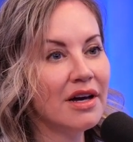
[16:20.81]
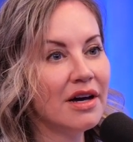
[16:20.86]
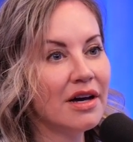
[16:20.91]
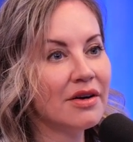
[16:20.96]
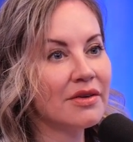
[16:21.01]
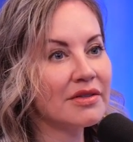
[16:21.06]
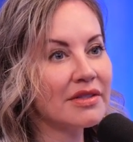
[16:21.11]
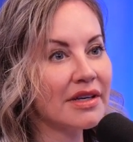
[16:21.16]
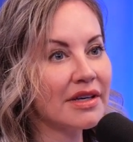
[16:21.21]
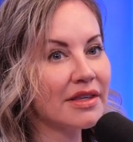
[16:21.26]
I
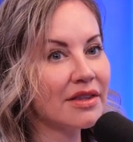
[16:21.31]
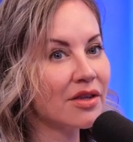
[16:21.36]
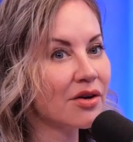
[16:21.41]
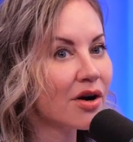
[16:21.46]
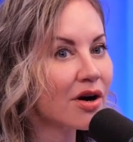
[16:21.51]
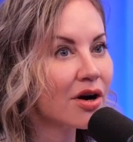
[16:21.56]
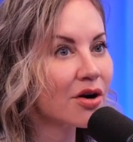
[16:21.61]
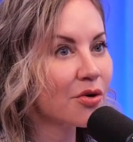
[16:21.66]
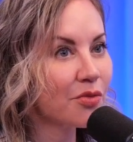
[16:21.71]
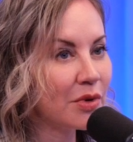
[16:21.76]
was like,
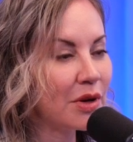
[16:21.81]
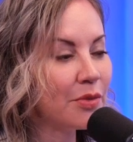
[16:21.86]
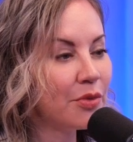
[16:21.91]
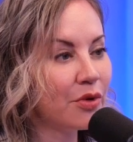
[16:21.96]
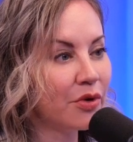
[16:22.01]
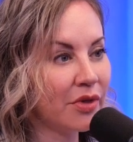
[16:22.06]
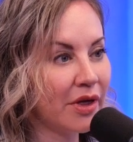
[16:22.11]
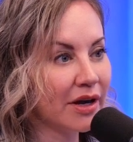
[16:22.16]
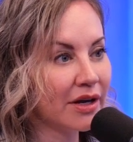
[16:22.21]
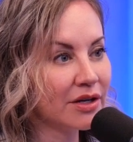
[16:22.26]
there are
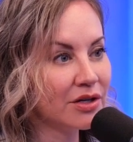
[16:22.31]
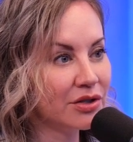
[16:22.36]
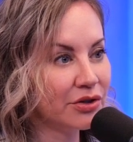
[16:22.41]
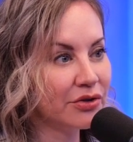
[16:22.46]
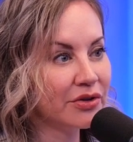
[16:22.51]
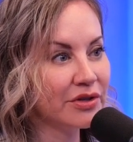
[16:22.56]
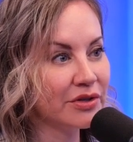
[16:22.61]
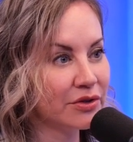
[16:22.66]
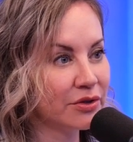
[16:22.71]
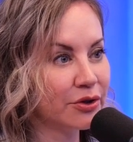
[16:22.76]
people that can do
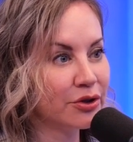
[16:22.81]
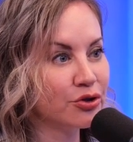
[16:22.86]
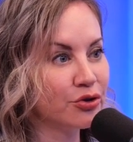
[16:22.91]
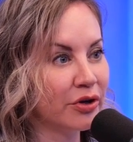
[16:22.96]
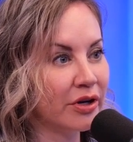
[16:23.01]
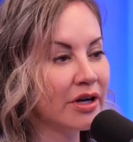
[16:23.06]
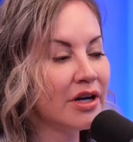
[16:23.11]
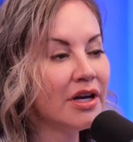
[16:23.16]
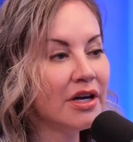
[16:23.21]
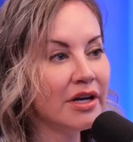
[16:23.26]
this
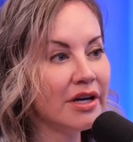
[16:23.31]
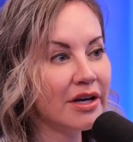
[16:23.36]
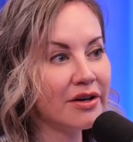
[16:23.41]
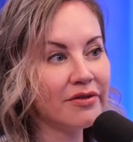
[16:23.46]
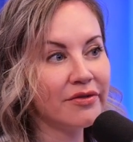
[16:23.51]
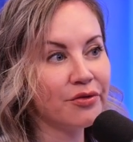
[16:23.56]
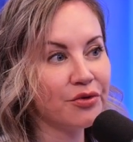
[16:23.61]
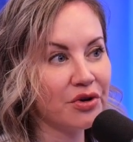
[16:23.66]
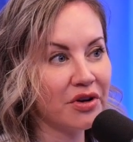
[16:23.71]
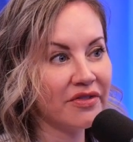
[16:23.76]
surgery in
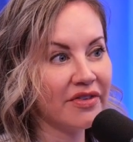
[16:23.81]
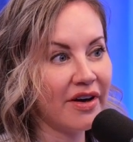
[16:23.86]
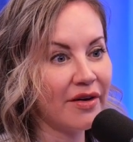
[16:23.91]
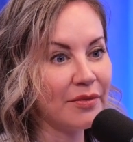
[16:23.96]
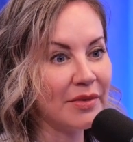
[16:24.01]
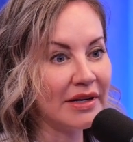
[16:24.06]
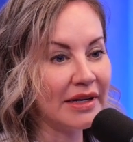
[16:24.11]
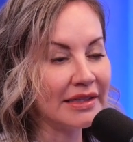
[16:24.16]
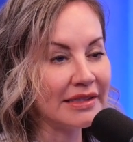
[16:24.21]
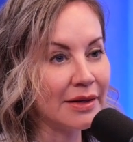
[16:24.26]
45
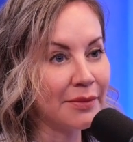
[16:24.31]
minutes.